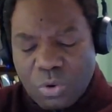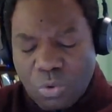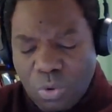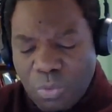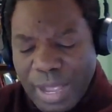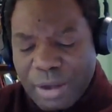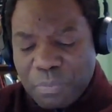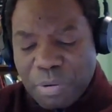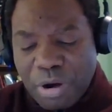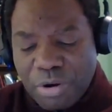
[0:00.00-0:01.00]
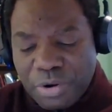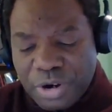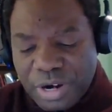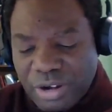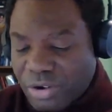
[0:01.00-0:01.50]
who were
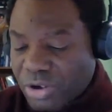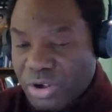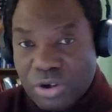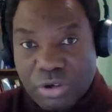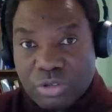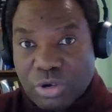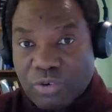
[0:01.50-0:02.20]
born not